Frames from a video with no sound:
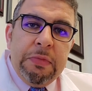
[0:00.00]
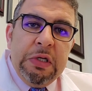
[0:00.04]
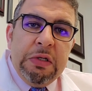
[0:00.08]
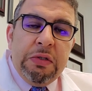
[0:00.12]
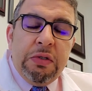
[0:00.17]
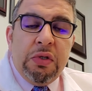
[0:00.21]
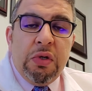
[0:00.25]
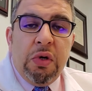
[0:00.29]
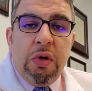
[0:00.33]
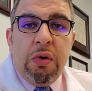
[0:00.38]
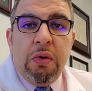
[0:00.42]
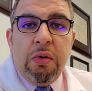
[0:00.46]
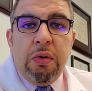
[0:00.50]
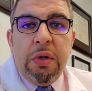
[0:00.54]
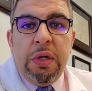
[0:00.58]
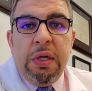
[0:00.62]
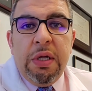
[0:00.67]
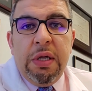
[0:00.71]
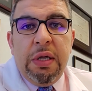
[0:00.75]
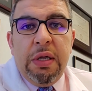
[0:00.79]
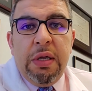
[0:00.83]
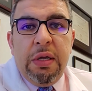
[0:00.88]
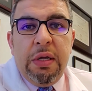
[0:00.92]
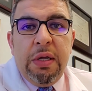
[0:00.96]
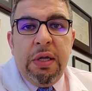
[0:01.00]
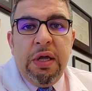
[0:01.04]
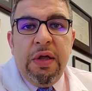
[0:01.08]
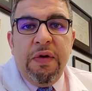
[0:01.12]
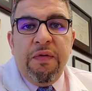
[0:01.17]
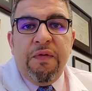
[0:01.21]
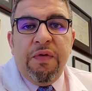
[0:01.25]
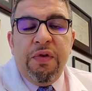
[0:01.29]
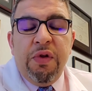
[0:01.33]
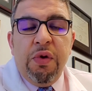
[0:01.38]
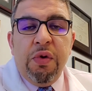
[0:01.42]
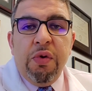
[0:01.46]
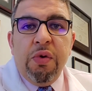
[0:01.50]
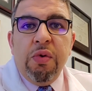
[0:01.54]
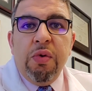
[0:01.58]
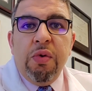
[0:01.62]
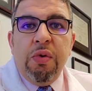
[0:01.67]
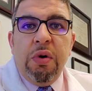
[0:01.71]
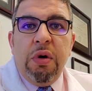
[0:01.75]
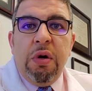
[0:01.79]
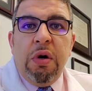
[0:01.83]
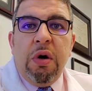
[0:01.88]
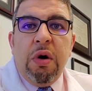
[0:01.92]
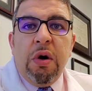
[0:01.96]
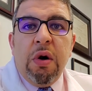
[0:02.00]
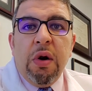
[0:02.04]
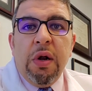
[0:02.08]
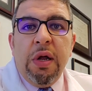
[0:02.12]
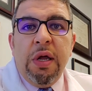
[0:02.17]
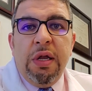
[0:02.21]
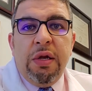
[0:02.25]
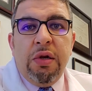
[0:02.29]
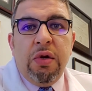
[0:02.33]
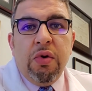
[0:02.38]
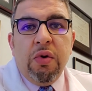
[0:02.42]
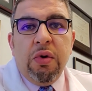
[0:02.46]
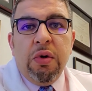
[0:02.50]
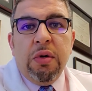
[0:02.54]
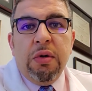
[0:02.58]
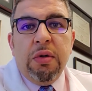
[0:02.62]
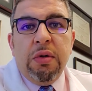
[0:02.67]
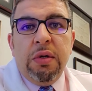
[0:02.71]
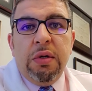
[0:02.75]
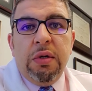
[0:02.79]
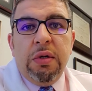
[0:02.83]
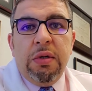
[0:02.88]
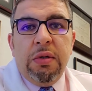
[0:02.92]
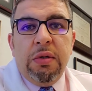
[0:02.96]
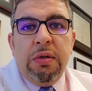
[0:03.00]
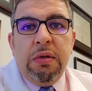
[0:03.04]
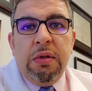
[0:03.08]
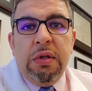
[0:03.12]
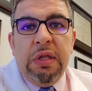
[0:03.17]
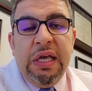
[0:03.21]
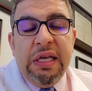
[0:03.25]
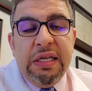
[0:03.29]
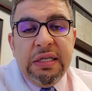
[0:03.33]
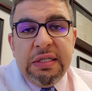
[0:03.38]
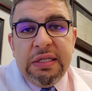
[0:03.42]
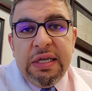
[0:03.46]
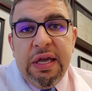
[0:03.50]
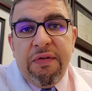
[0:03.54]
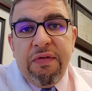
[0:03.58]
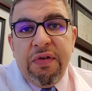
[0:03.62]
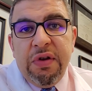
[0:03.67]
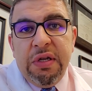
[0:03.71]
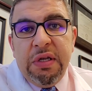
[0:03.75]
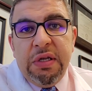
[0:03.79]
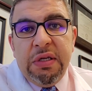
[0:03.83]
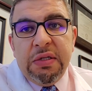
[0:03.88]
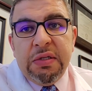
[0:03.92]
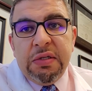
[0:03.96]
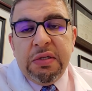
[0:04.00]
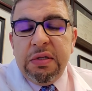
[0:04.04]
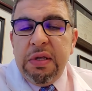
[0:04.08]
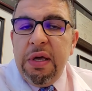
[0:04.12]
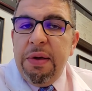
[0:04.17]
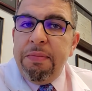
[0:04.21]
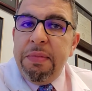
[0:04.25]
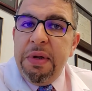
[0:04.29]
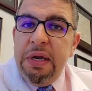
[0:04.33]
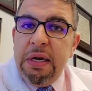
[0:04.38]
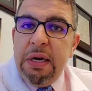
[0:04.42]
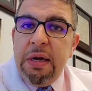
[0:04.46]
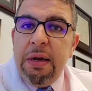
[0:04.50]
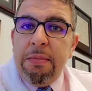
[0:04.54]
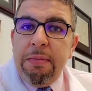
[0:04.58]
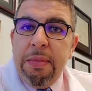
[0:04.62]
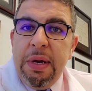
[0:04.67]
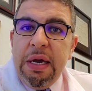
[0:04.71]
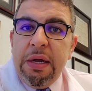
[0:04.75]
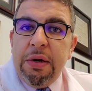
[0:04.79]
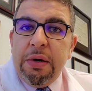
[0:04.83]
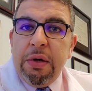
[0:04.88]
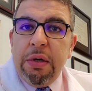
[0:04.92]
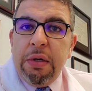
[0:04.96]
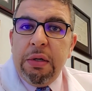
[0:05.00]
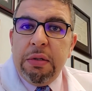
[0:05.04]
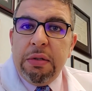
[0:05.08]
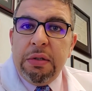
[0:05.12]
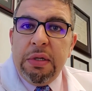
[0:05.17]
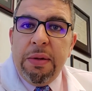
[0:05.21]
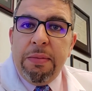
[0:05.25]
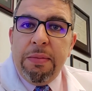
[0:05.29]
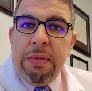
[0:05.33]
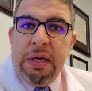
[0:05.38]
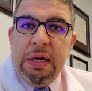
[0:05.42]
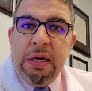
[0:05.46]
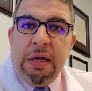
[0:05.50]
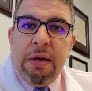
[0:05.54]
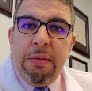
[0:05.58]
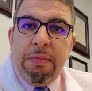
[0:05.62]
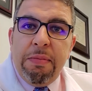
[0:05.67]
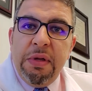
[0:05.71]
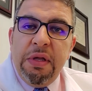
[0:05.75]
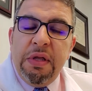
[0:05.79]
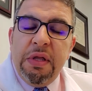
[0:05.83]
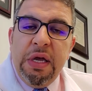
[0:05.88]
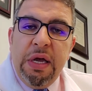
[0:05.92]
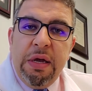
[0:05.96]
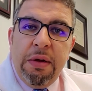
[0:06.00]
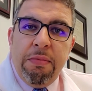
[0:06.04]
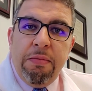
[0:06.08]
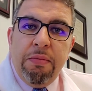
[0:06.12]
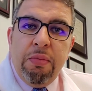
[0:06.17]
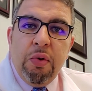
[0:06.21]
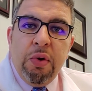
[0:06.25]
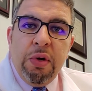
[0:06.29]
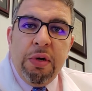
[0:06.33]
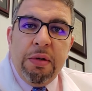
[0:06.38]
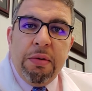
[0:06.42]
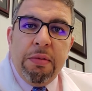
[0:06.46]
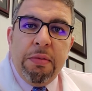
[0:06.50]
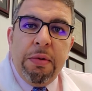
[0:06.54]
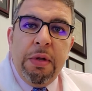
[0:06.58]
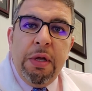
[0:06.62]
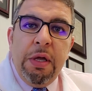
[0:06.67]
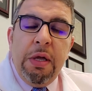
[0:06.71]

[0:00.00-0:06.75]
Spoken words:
So if you are in your late 70s, that may not matter. That may not be that important.